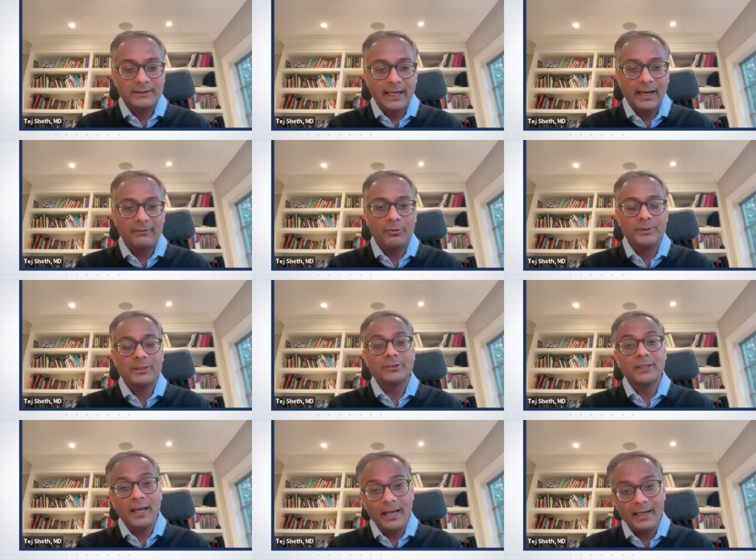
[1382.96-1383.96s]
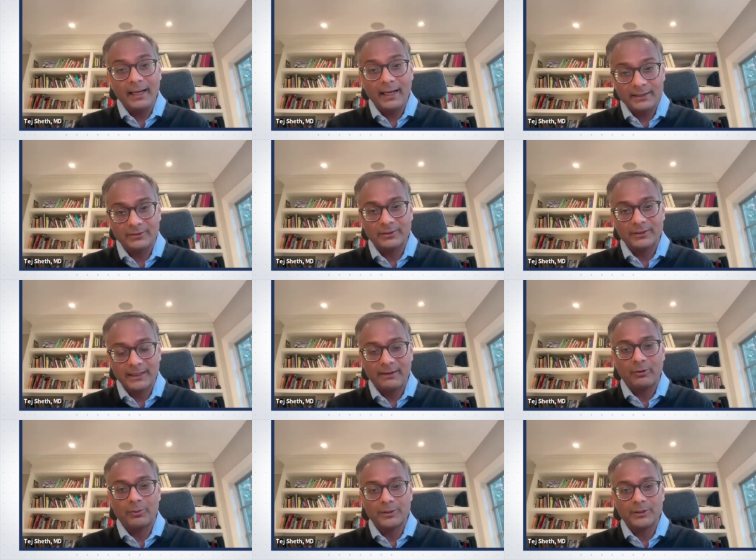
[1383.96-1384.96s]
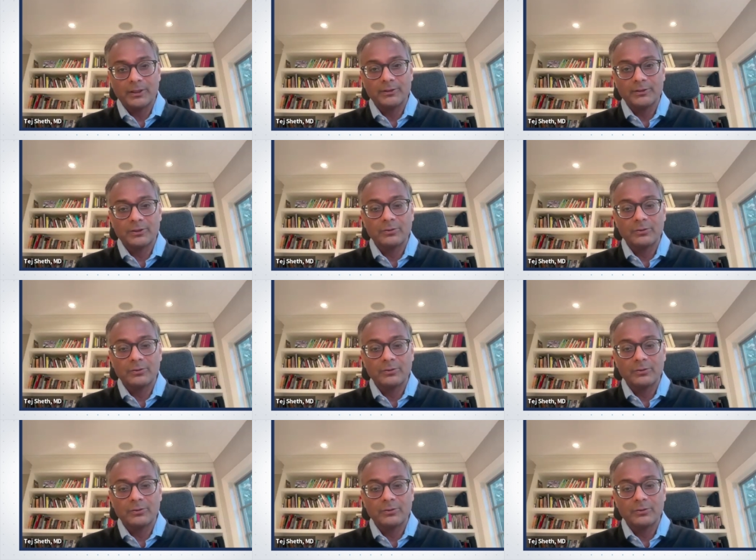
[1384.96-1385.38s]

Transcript: TAVR results and excellent SAVR results. So